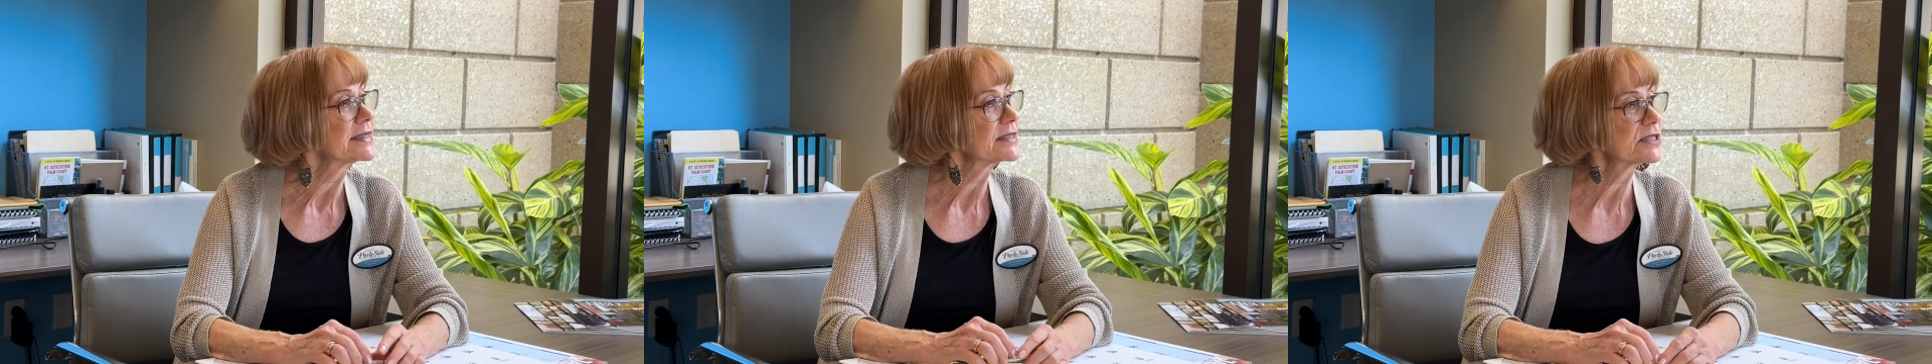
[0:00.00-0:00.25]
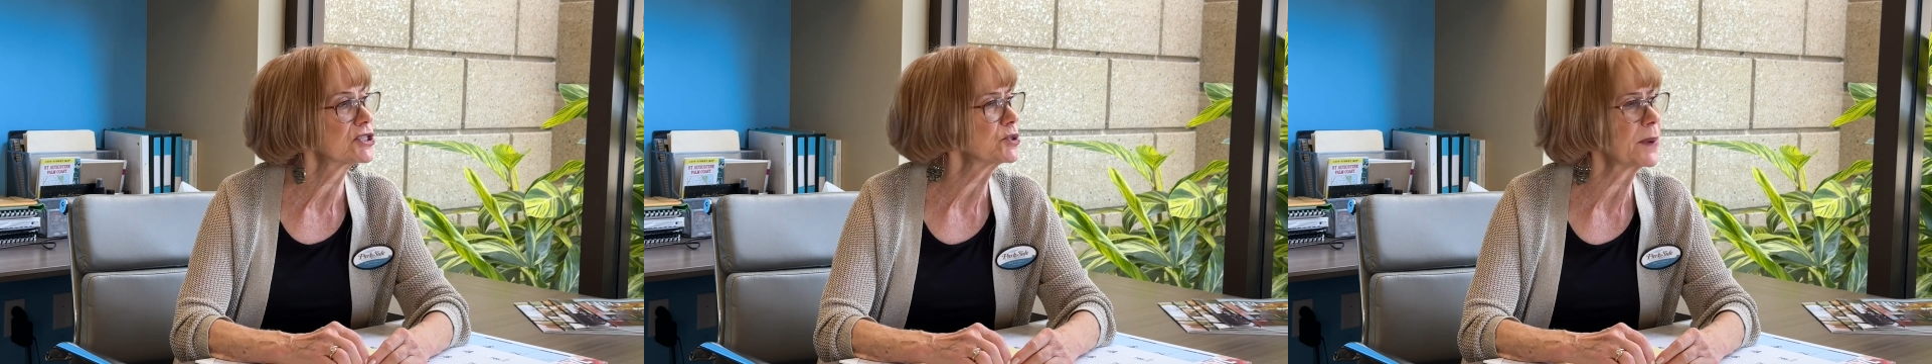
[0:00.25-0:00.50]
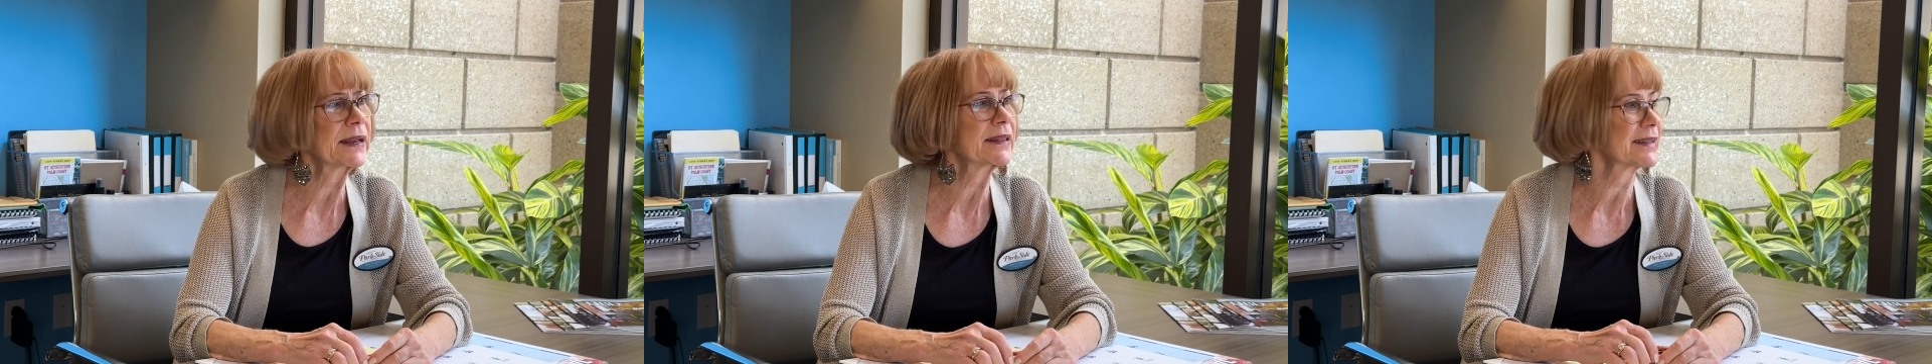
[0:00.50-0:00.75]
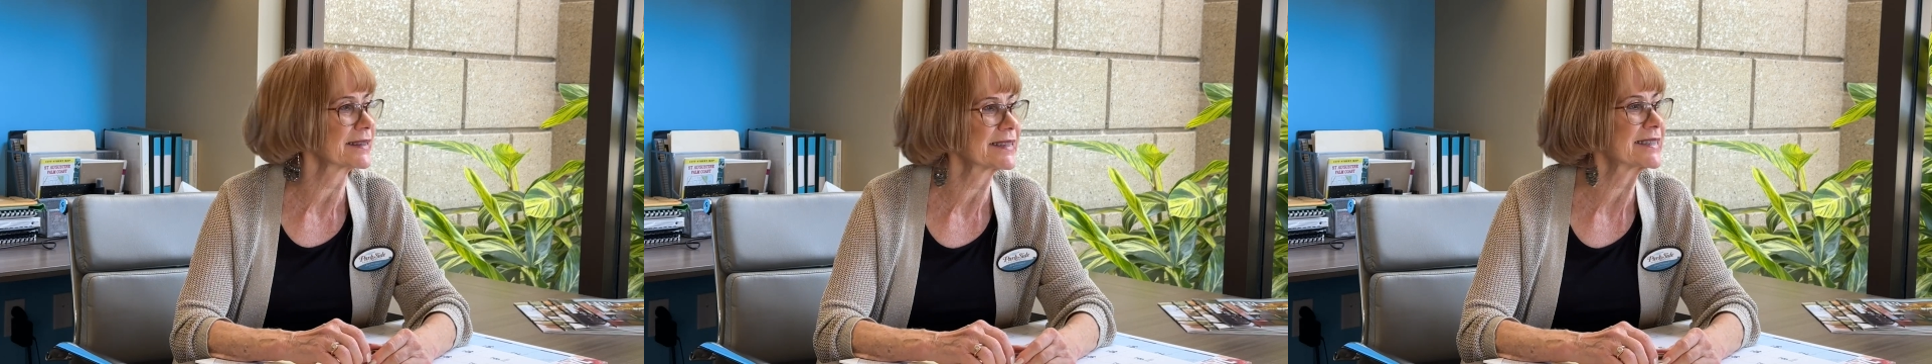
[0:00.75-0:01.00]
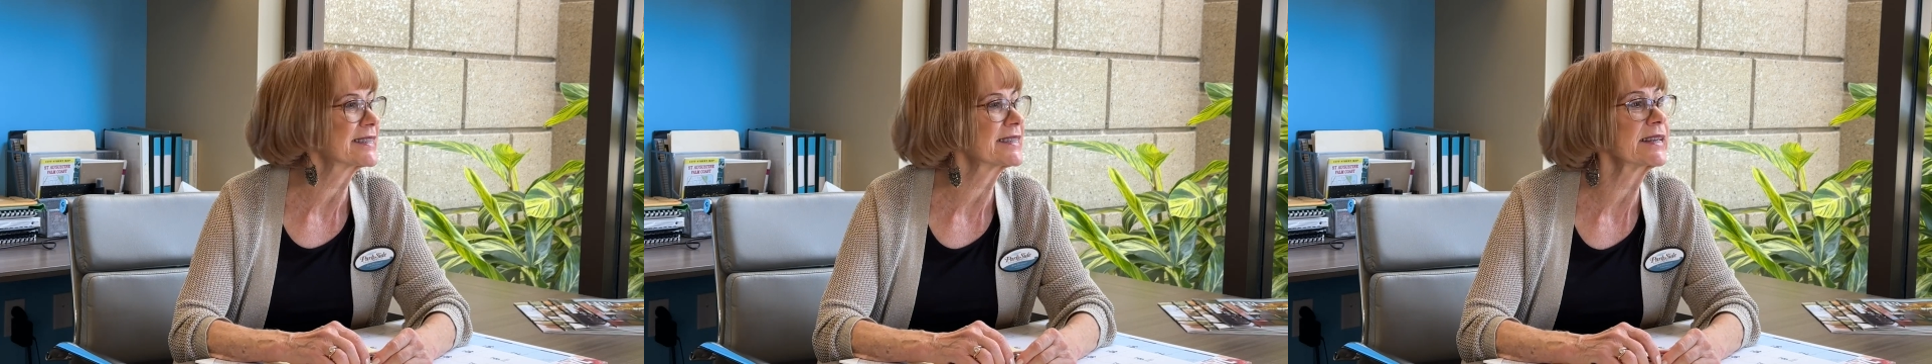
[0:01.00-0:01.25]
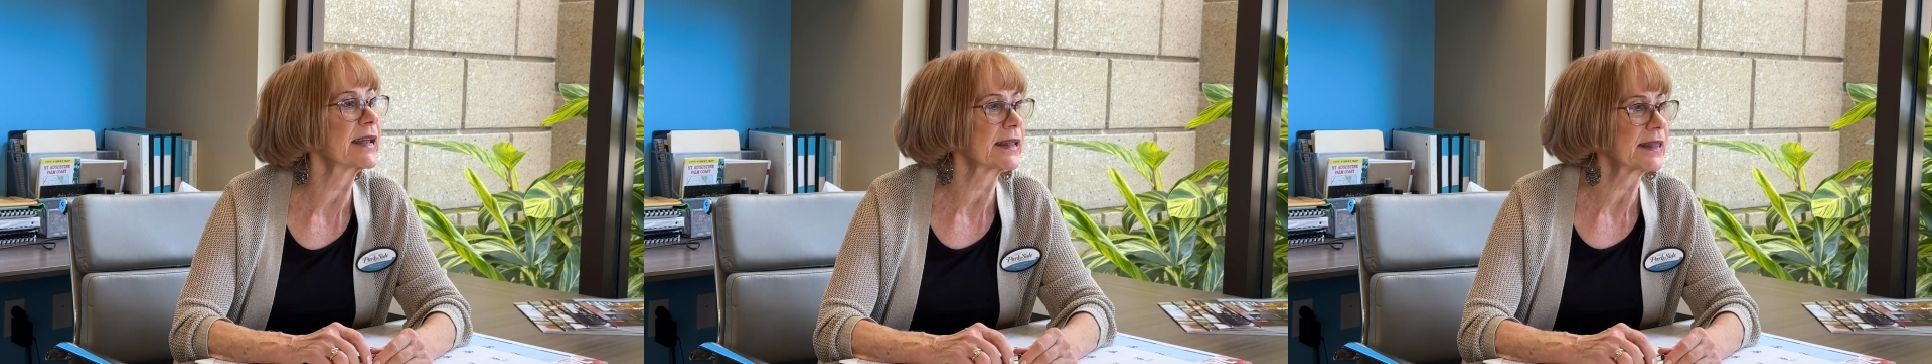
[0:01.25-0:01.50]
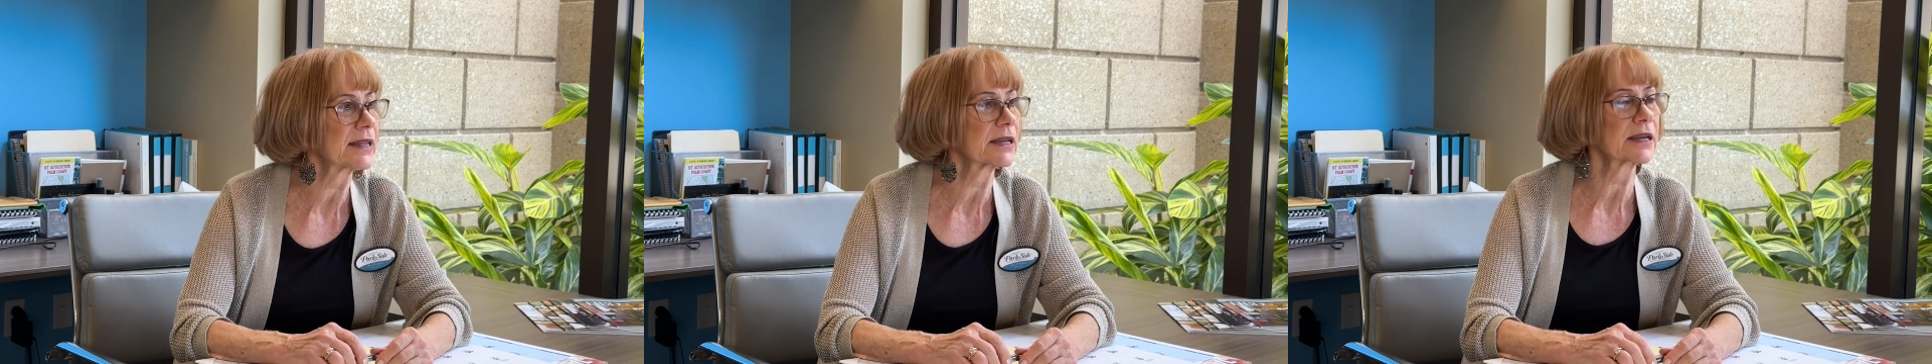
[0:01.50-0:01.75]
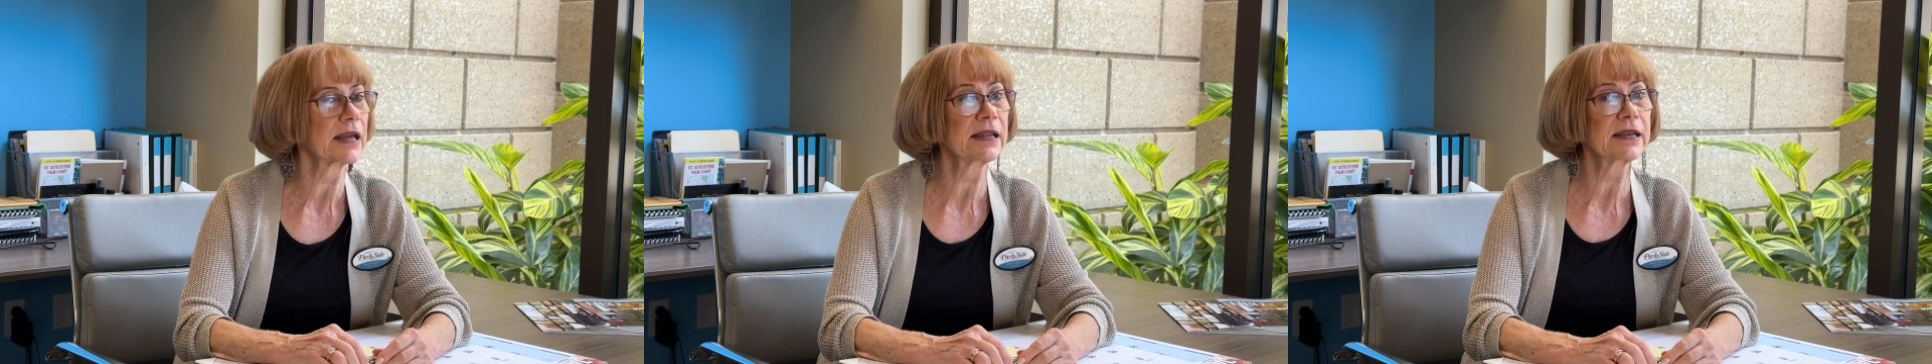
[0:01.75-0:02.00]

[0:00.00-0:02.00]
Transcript: to do anything, to see anything. Yeah.